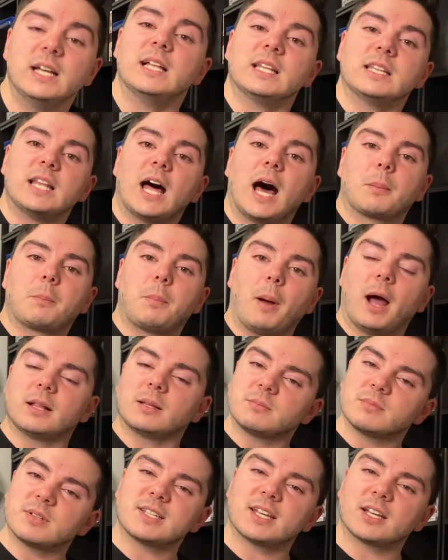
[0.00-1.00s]
Like,
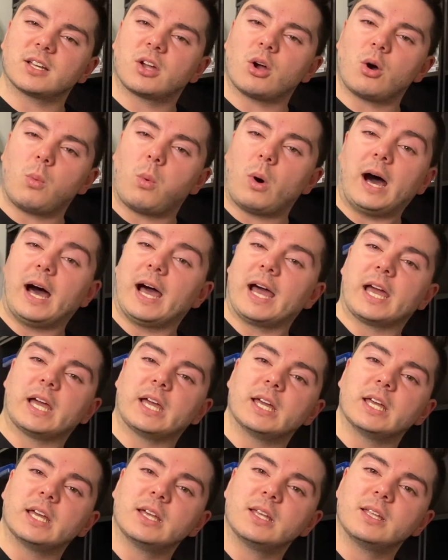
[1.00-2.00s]
I'm just like, girl,
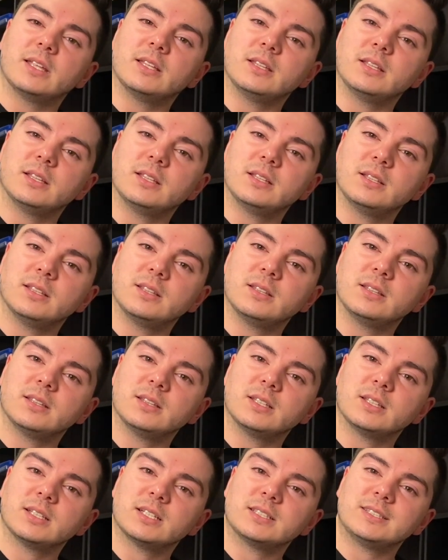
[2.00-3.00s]
why?
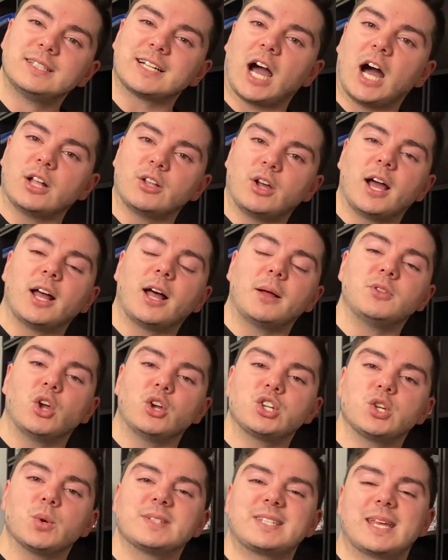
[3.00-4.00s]
Like, I, I know
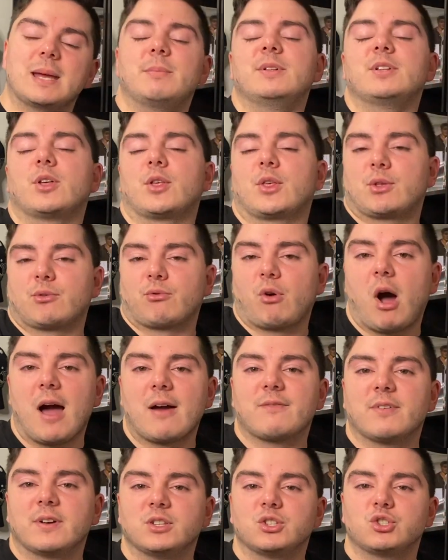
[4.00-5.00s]
she wants Emily to
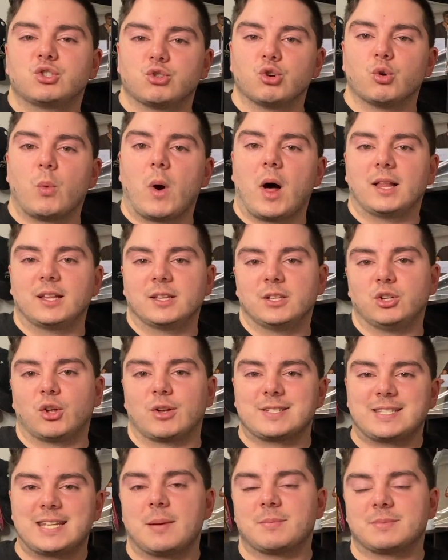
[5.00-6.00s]
thrive and do well, and, you know,
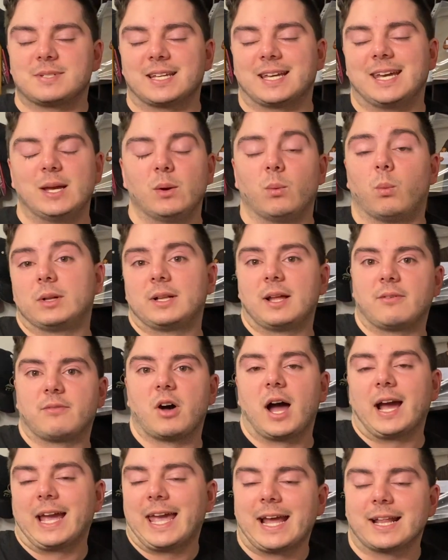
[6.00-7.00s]
Sam's the key, whatever,
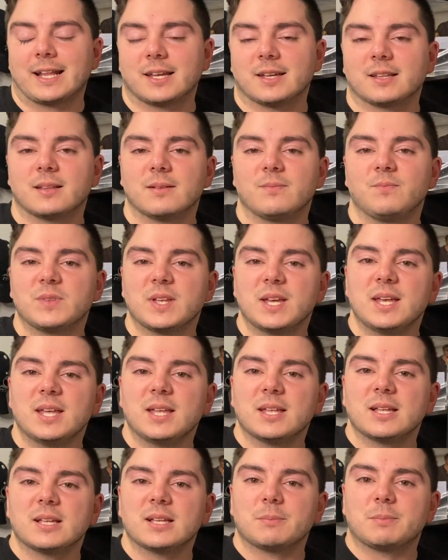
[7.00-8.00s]
I get it.
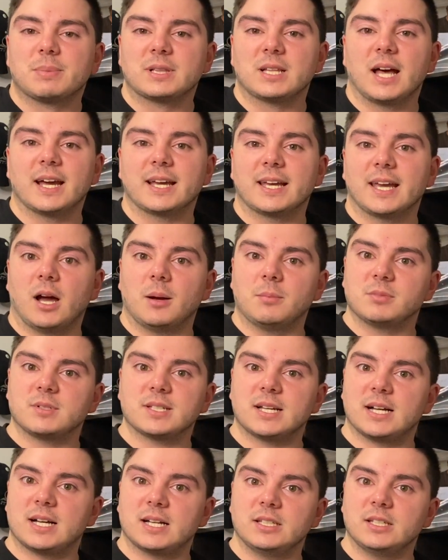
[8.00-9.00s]
But, like, I'm just
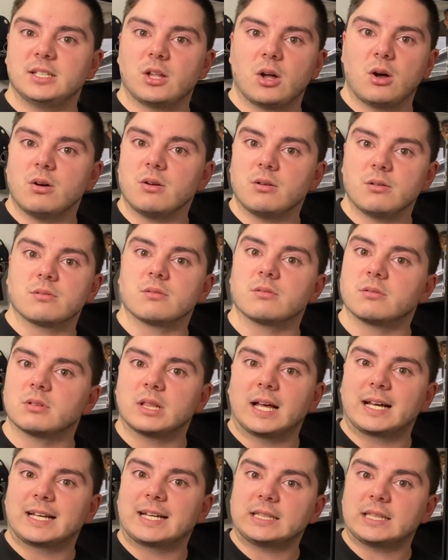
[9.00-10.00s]
like, honey, no.
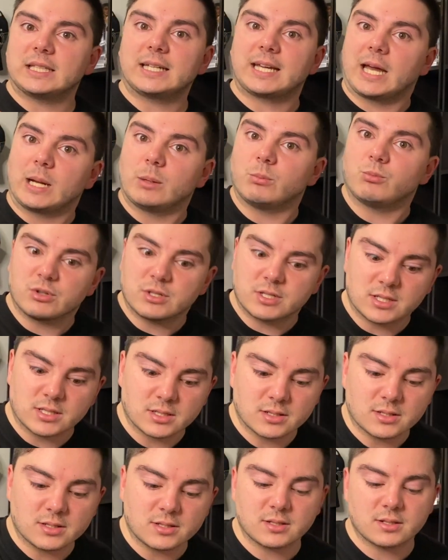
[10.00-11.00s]
Like, cut the
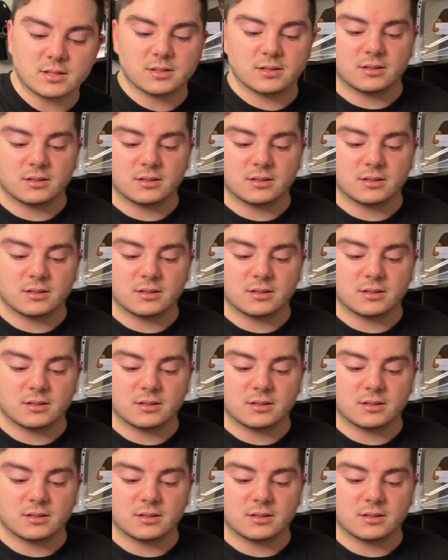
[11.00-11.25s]
cameras.